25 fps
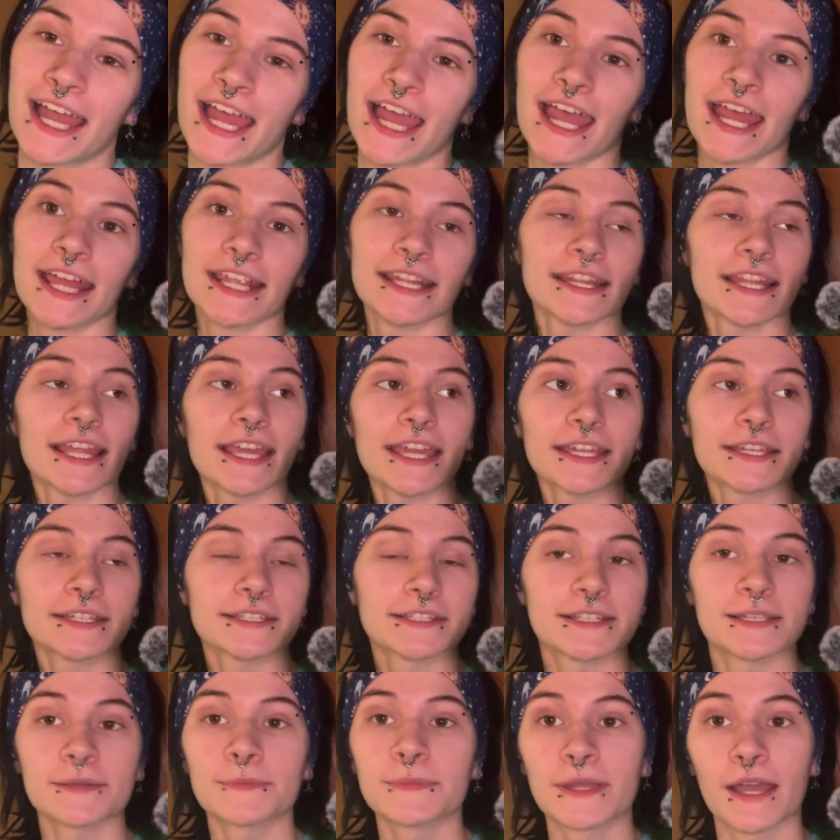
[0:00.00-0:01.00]
And like
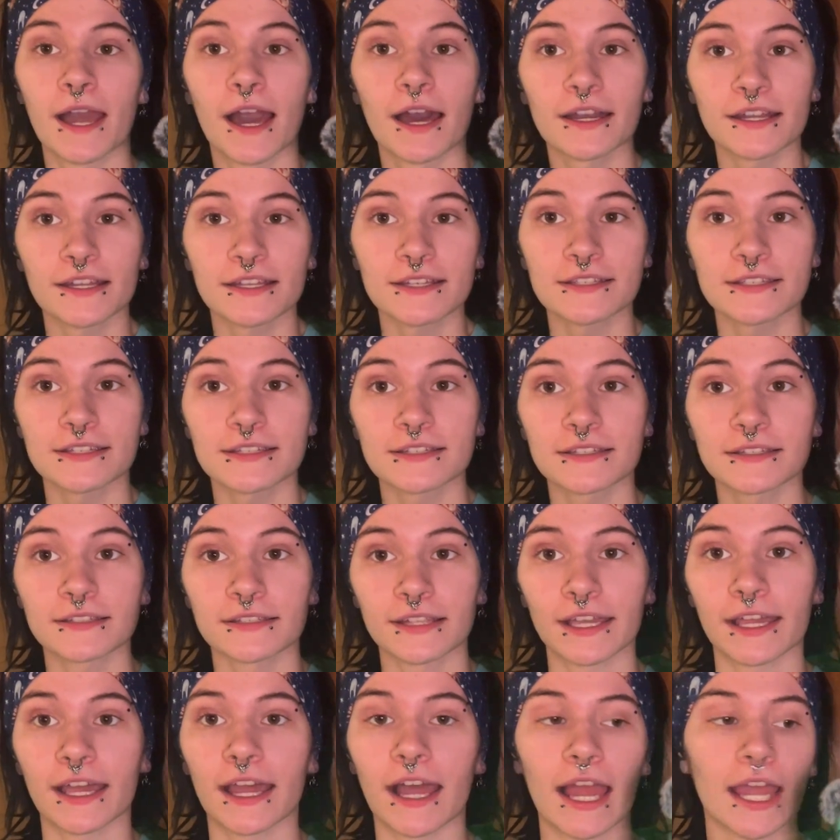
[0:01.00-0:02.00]
to be honest,
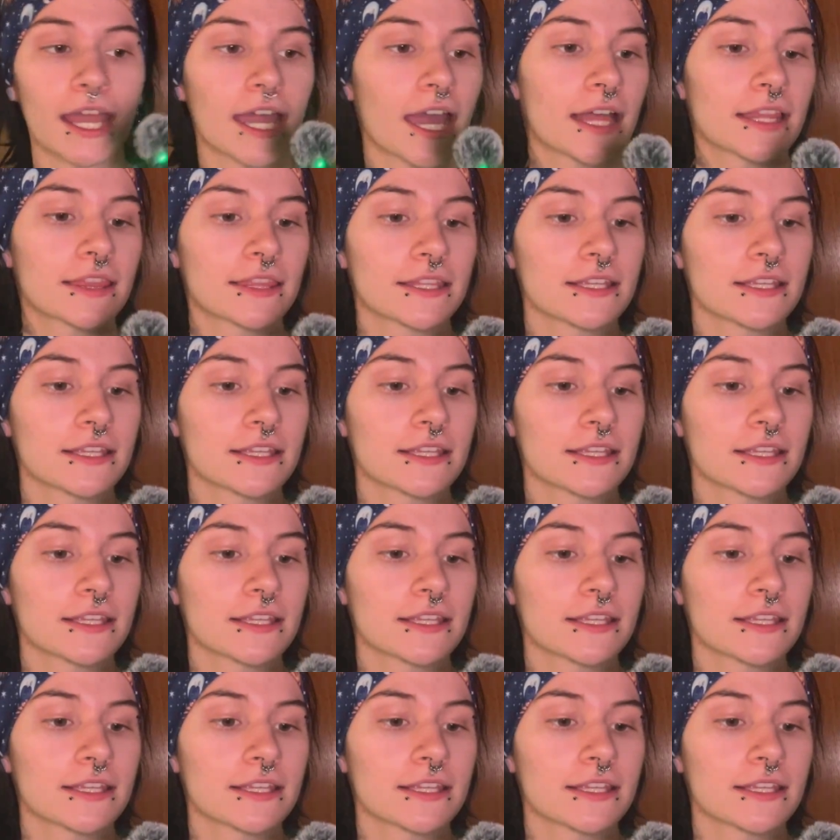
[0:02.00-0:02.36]
like I got